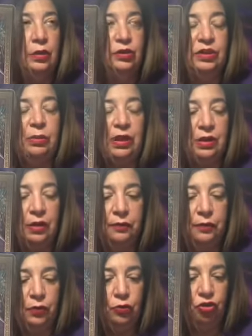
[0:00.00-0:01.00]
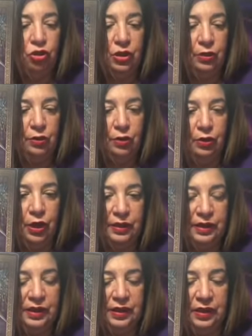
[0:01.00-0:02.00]
There's some kind of confusion here. You're not
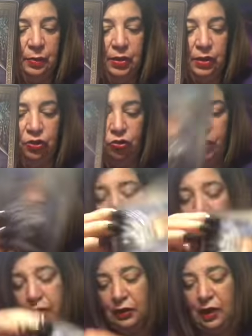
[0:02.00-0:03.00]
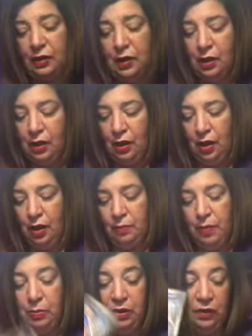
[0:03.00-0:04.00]
seeing something straight. I feel that uh,
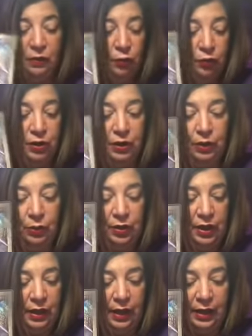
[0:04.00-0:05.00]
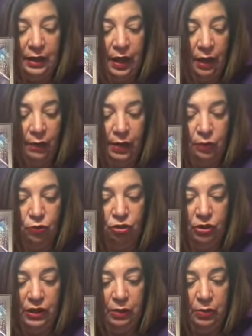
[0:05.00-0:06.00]
maybe if you're dealing with it like an air
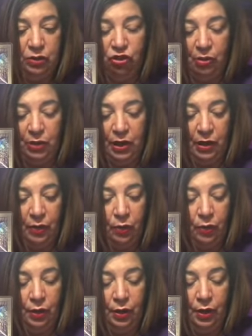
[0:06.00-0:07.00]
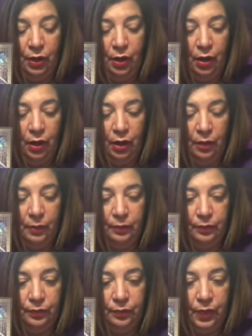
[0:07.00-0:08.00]
energy, Libra, Gemini, or
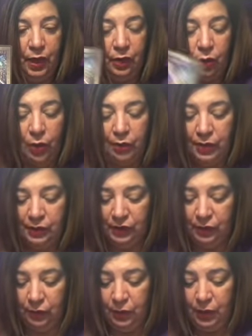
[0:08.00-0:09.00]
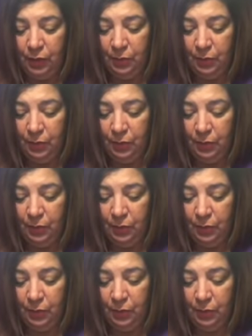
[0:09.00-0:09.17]
um, Aquarius here.